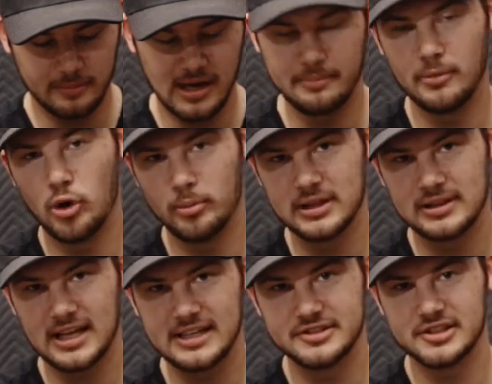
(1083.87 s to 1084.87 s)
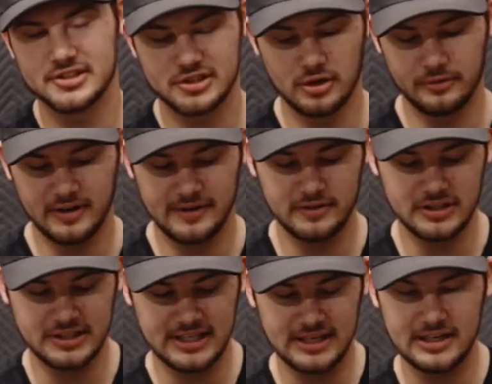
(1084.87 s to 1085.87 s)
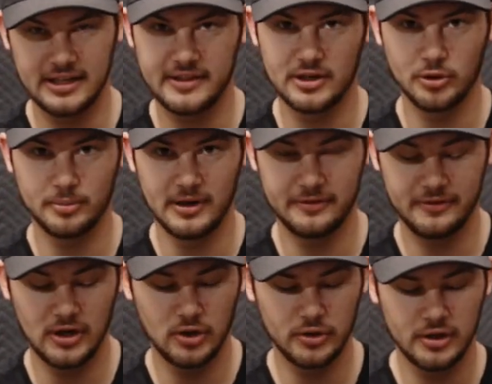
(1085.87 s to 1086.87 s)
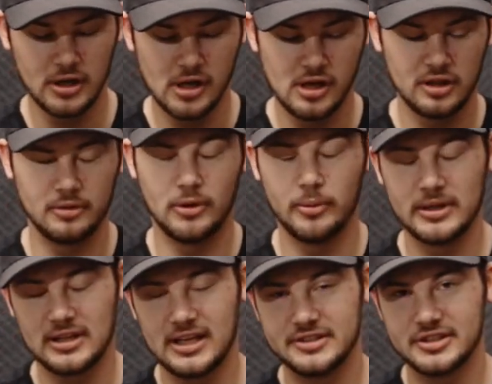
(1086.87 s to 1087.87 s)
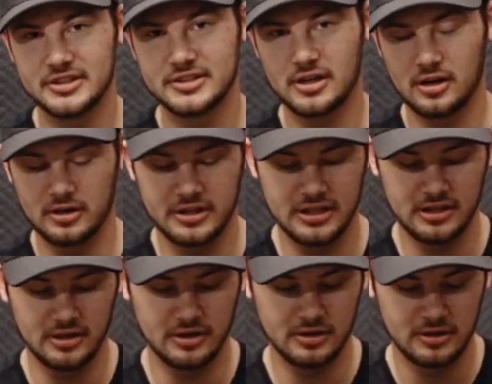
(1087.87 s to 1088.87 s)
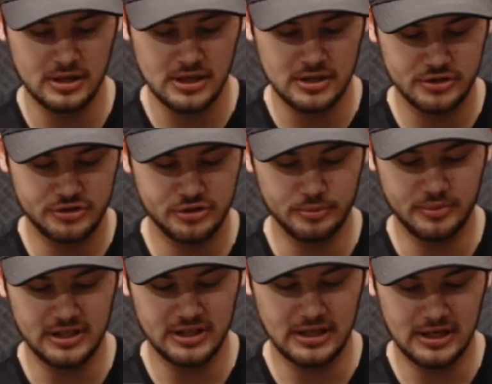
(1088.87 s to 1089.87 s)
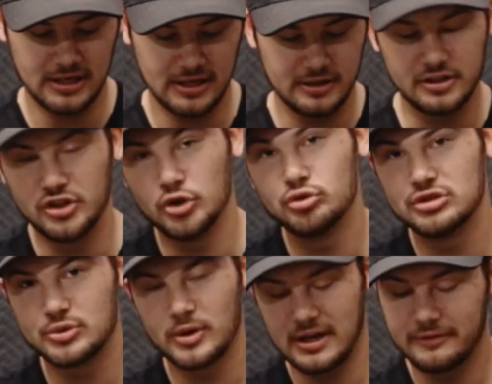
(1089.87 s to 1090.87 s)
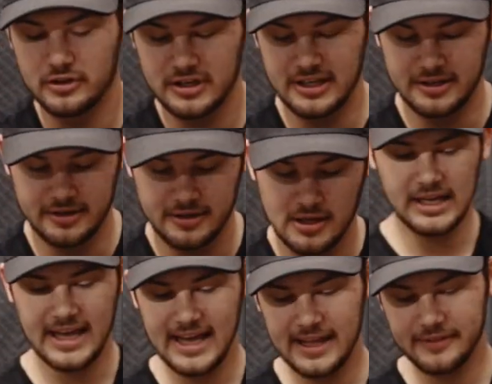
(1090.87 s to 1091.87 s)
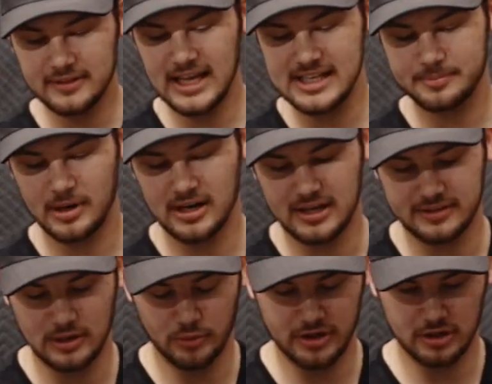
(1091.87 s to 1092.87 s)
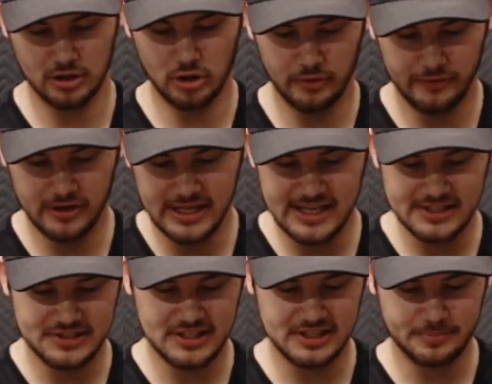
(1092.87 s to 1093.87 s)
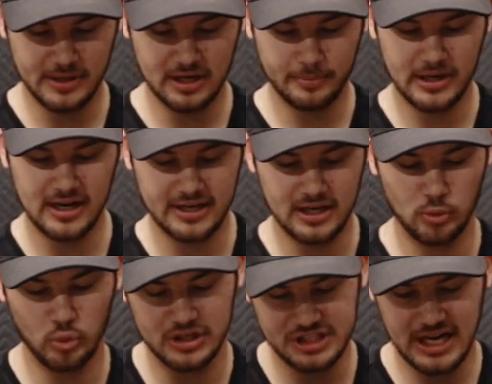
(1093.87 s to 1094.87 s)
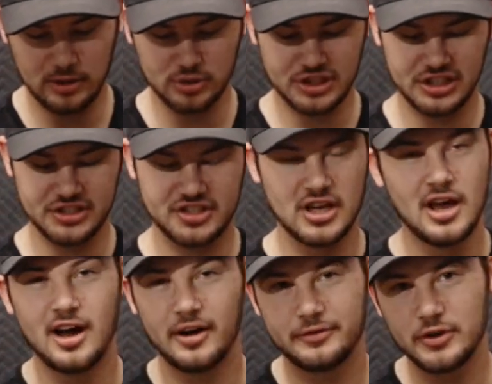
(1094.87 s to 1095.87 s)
my Moment lenses. So if I ever need to get anything with my phone, the Moment lenses are here to be uh, used whenever needed. And the last pocket that we're gonna go over is this bigger pocket, which houses a